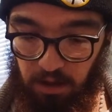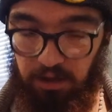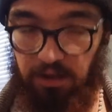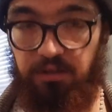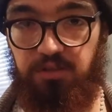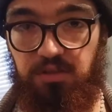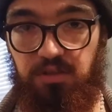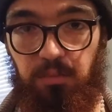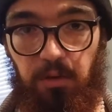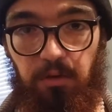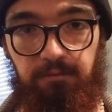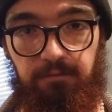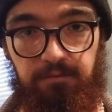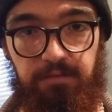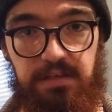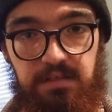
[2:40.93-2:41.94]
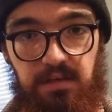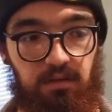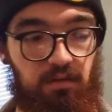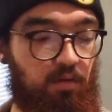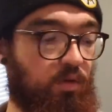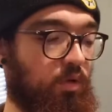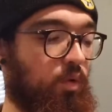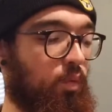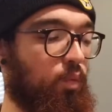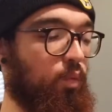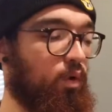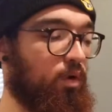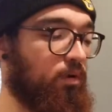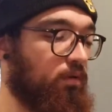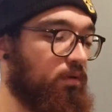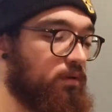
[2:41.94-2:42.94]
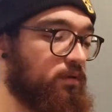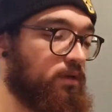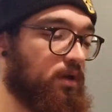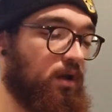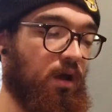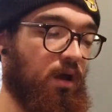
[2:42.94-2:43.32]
consumer physical world.